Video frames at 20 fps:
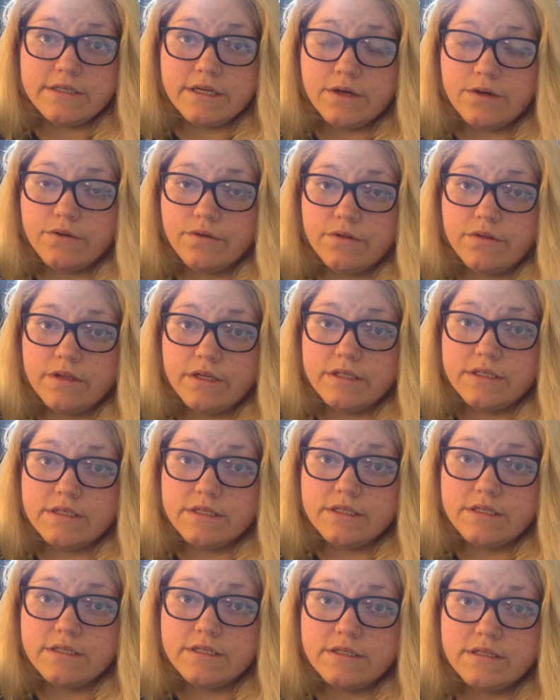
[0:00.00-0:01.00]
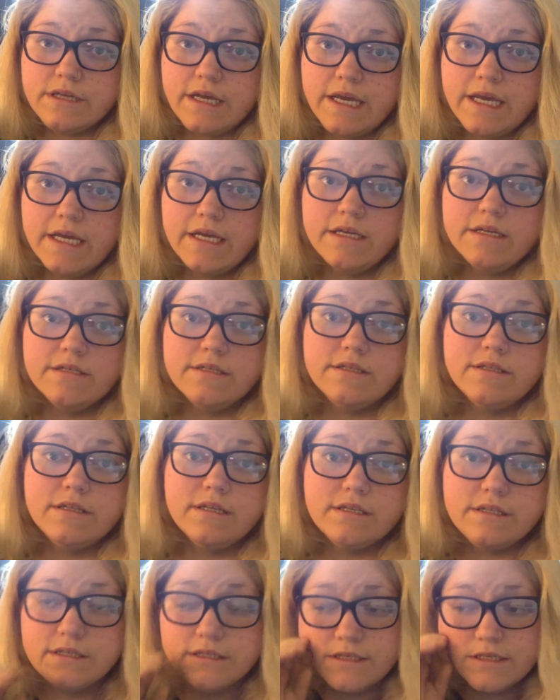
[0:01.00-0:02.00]
Now, this is his
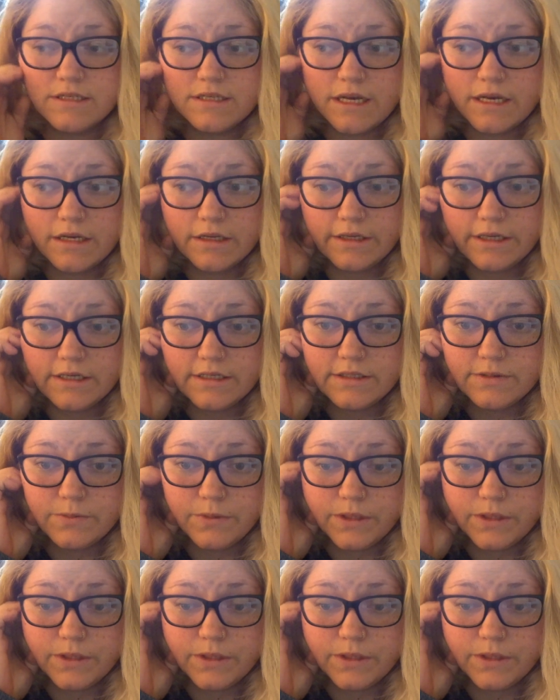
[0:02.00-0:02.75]
this is his alias.